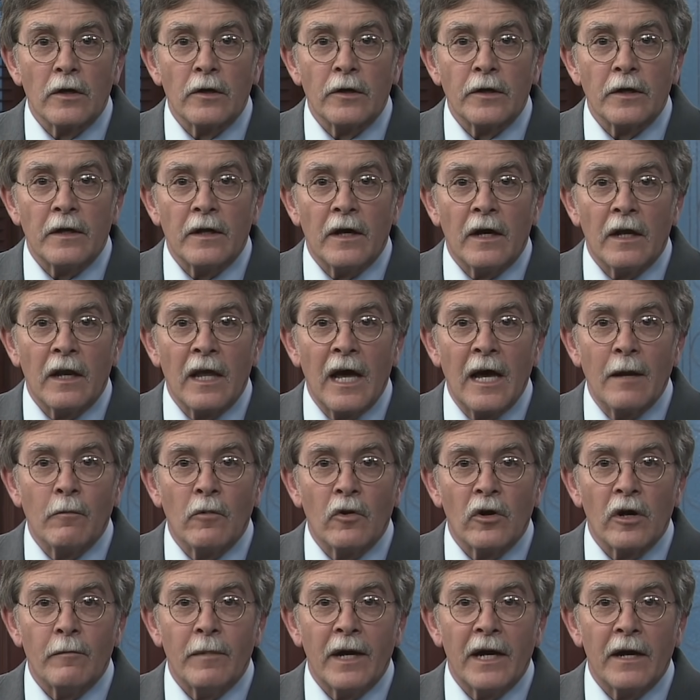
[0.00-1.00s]
learn a lot
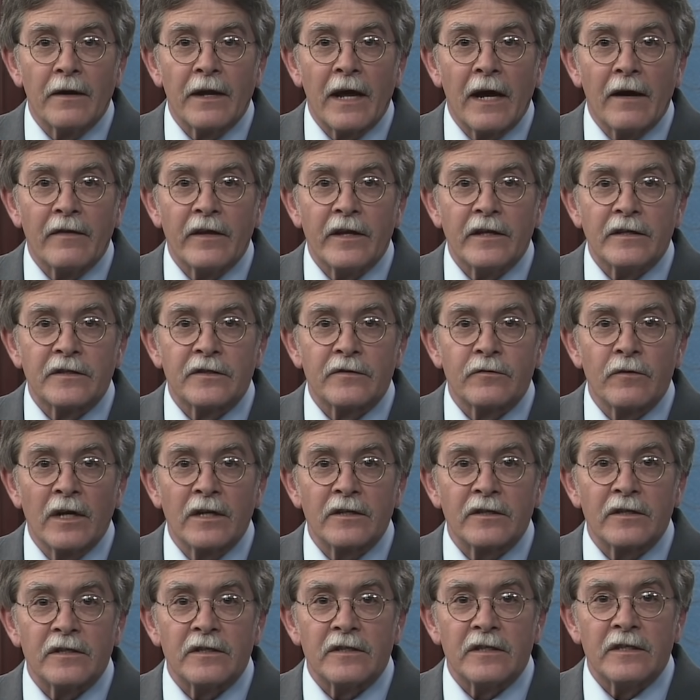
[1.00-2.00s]
more about how the
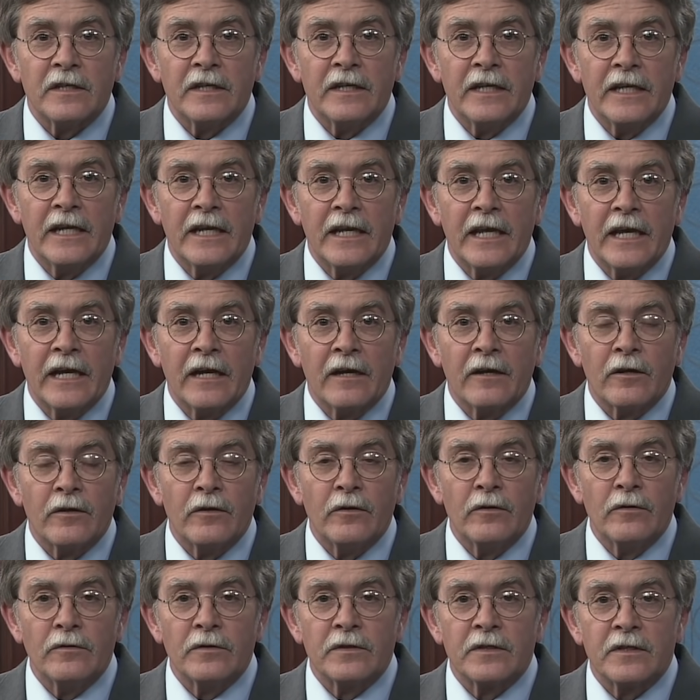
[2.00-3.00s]
instructions in DNA are
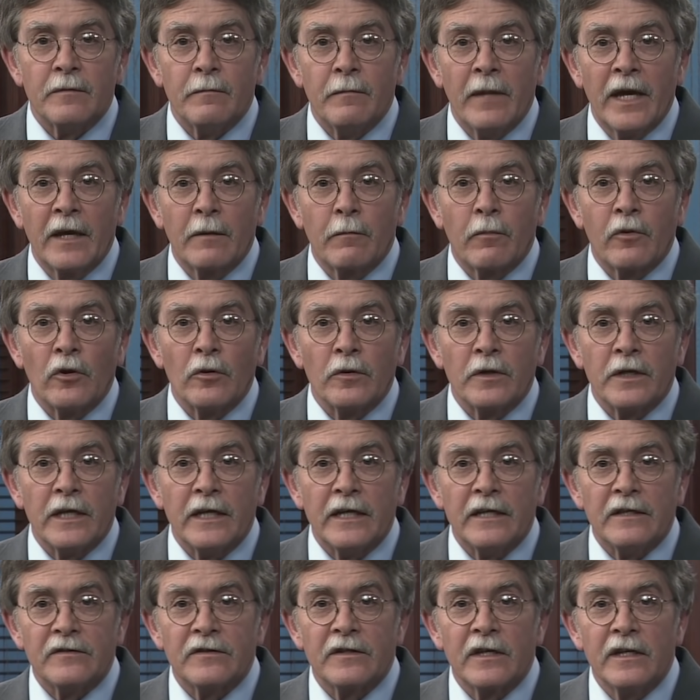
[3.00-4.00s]
used to make
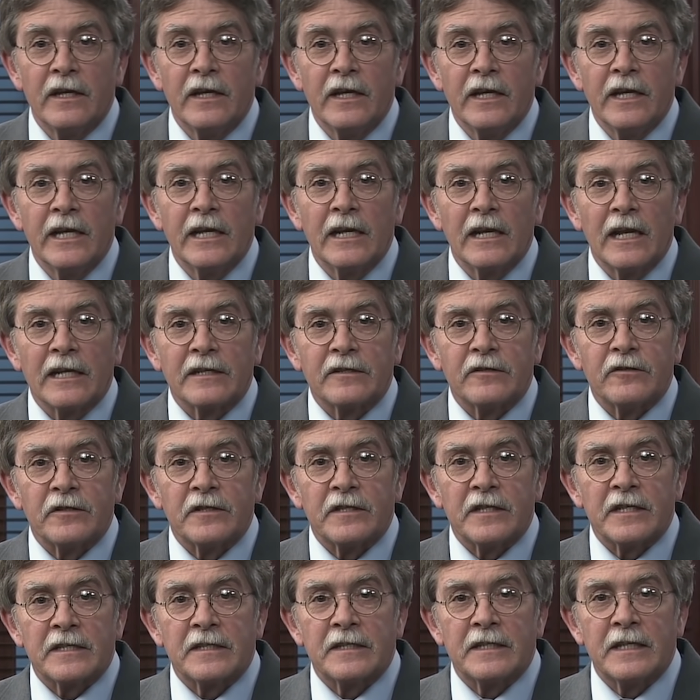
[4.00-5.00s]
proteins in Lecture
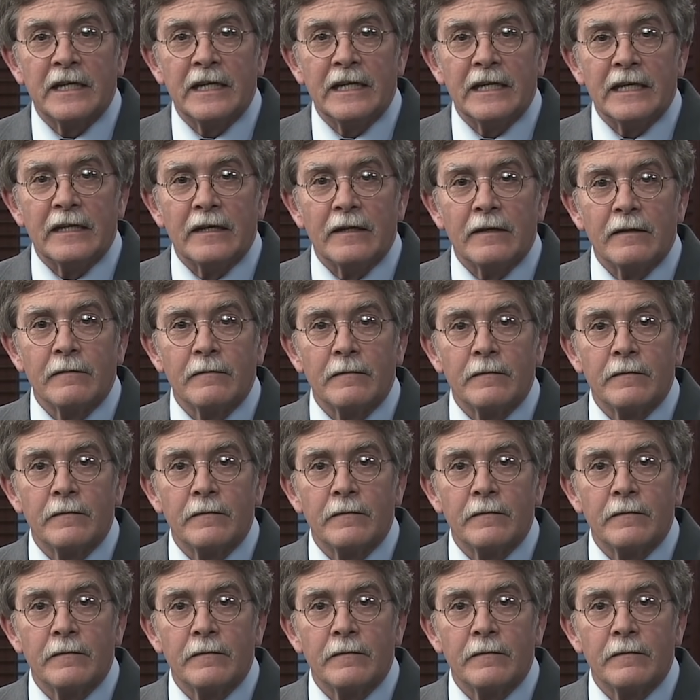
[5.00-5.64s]
16.